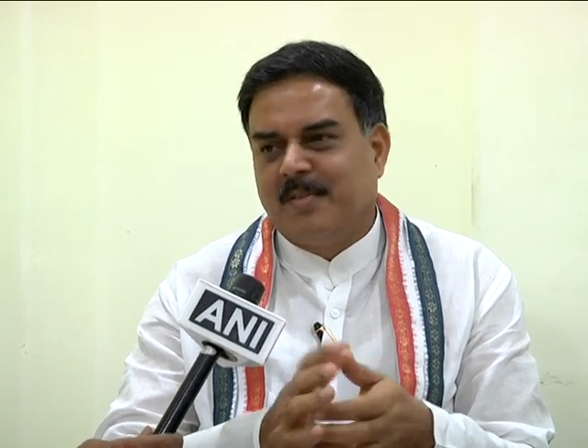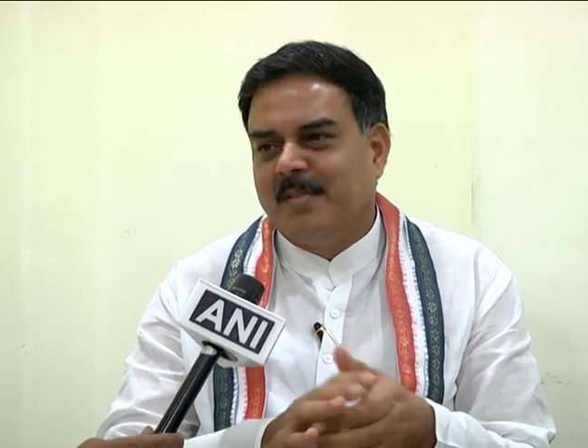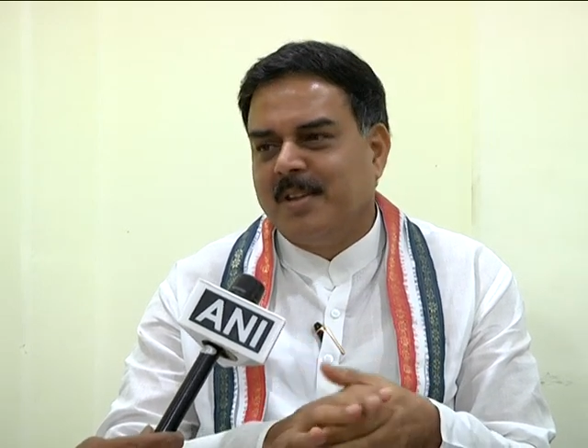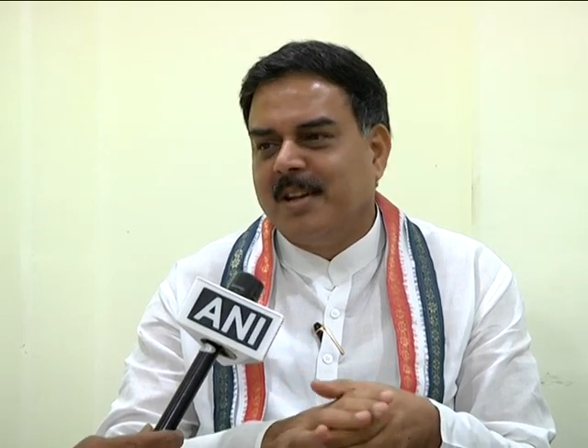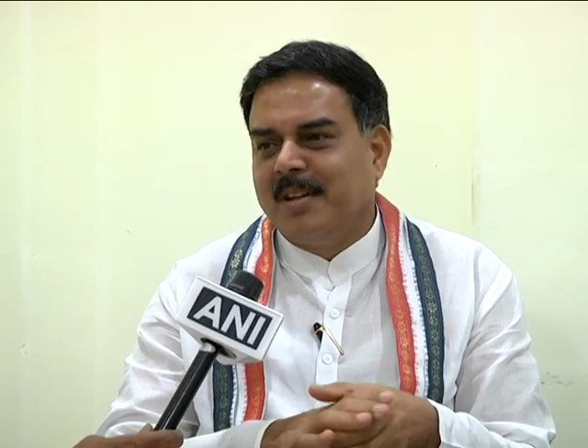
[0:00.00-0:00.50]

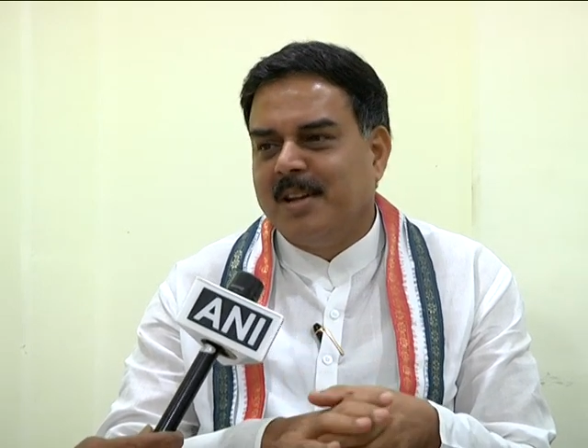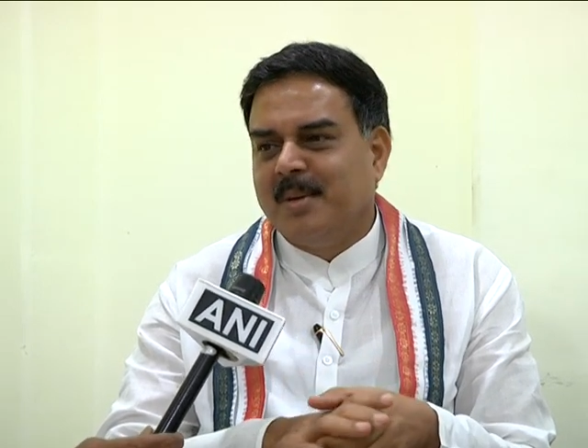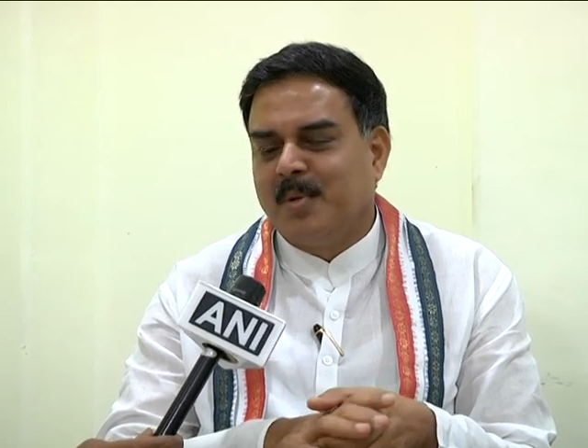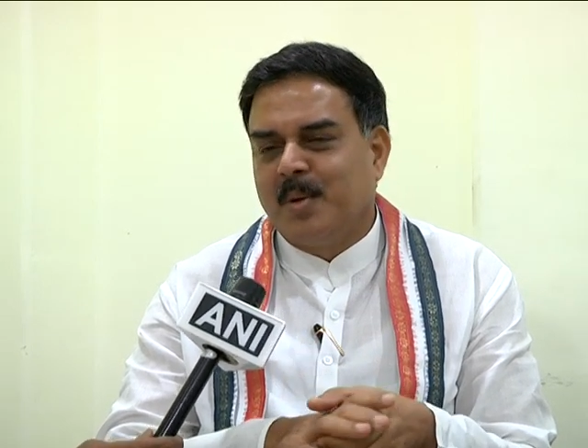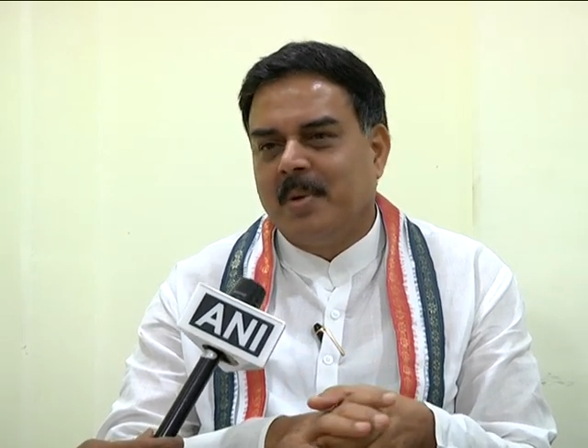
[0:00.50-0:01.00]
very
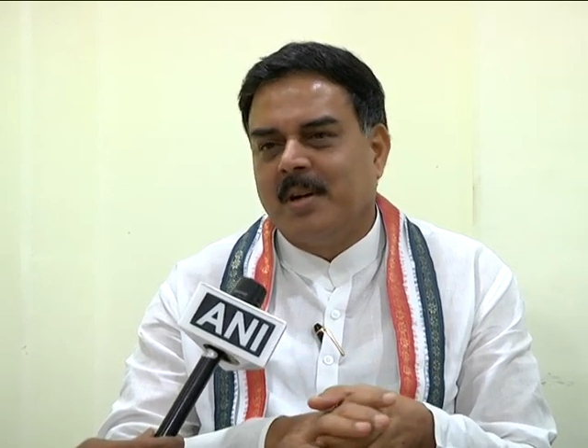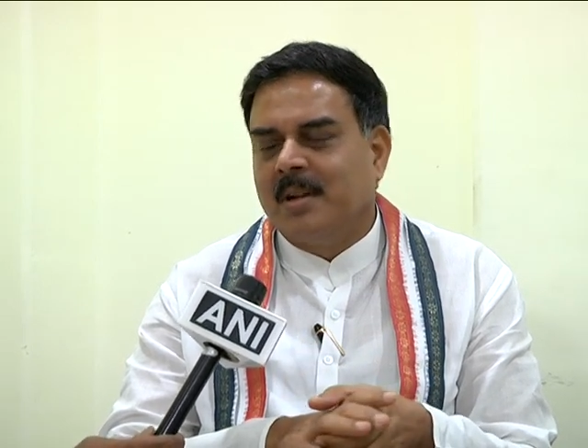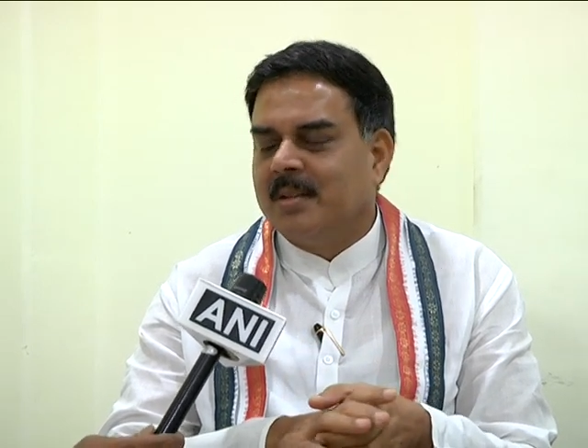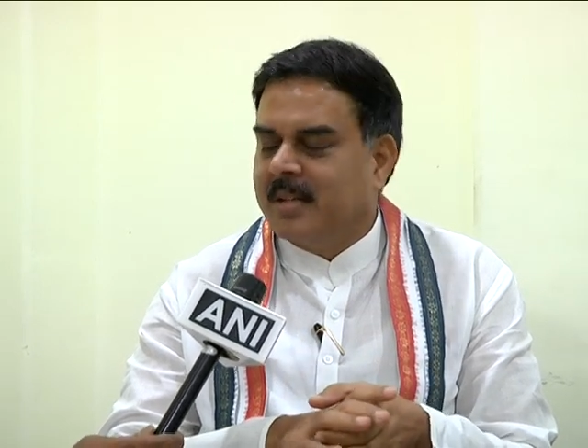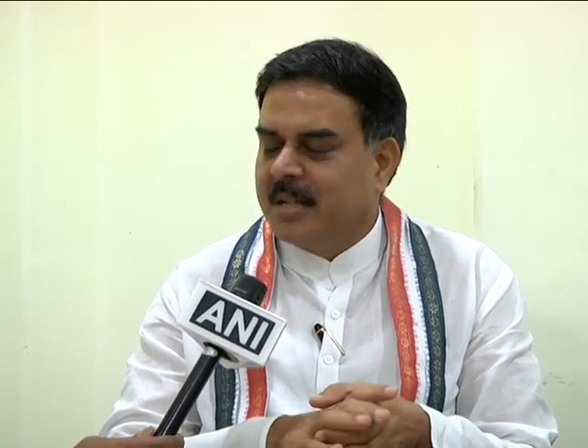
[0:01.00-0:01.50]
clearly prohibited
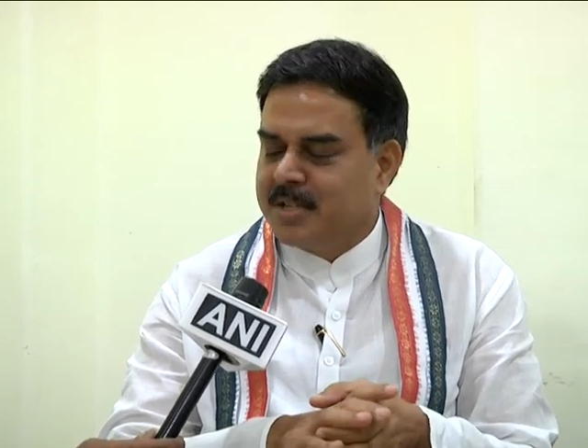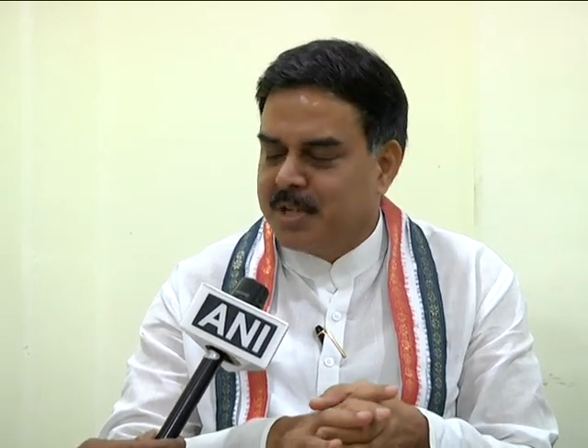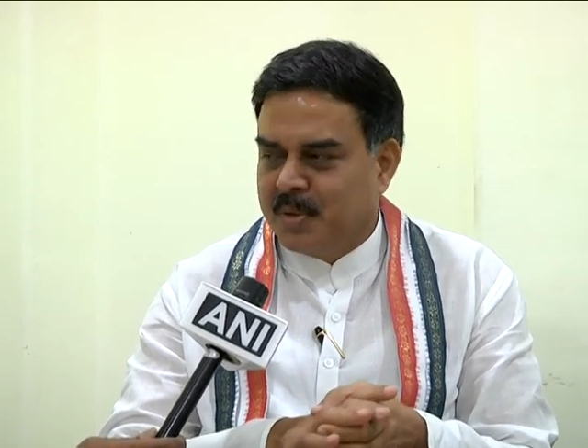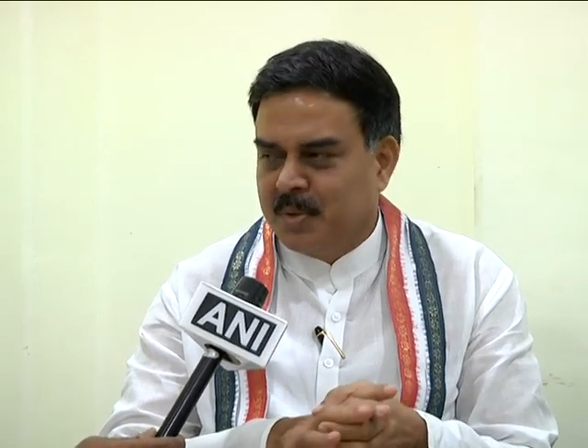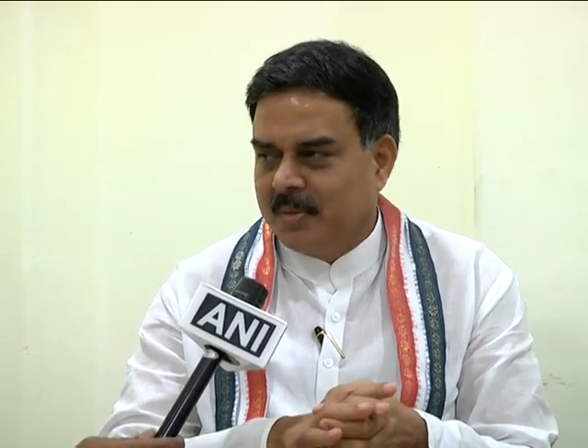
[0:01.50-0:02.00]
on the 10th
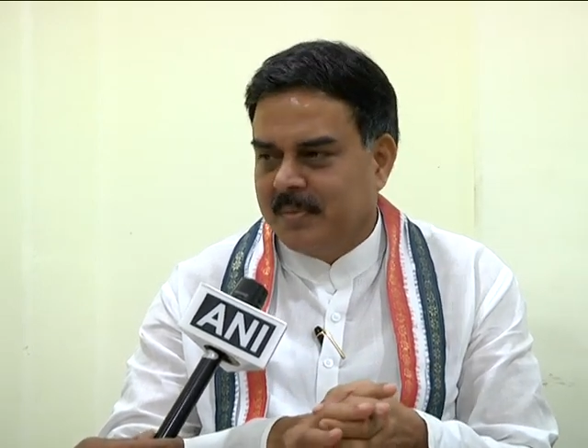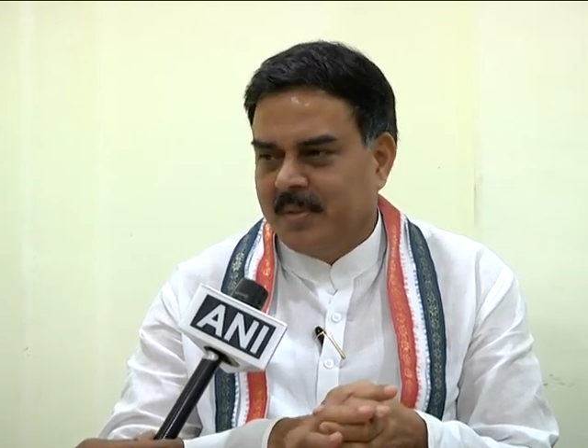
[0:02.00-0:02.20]
schedule.